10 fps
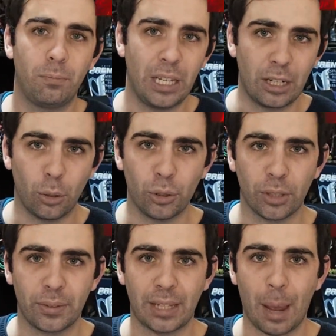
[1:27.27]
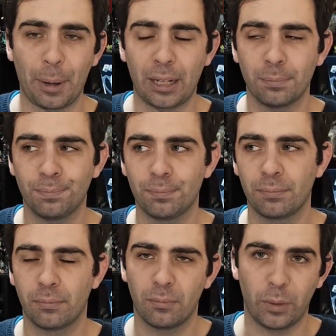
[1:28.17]
The inclusion of stamina,
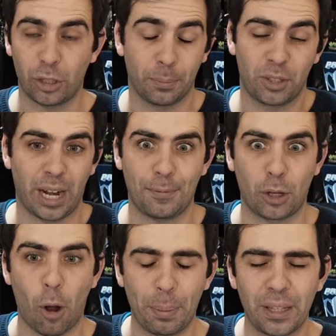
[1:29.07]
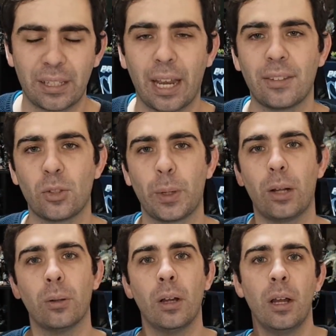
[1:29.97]
which I'm just going to have to cop in this case as
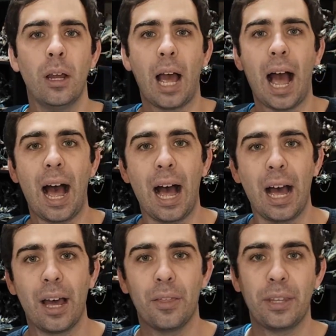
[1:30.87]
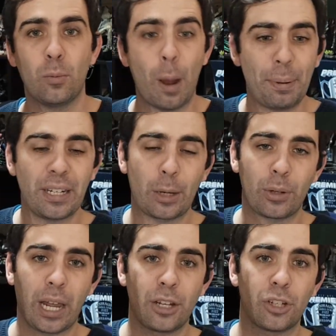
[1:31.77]
well. The weapon
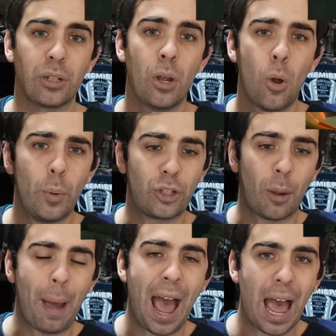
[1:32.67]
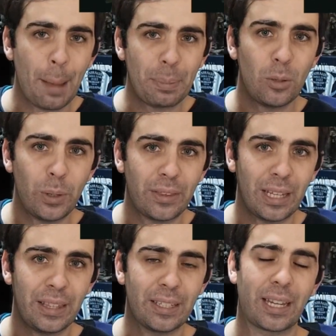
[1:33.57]
degradation, which I'm happy with
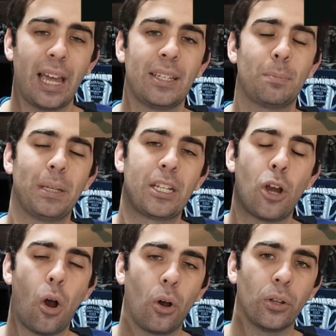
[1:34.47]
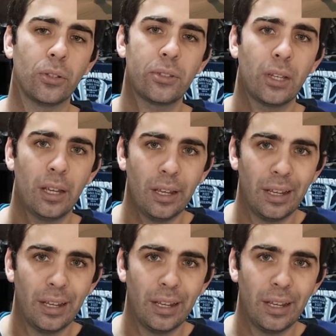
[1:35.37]
in this case because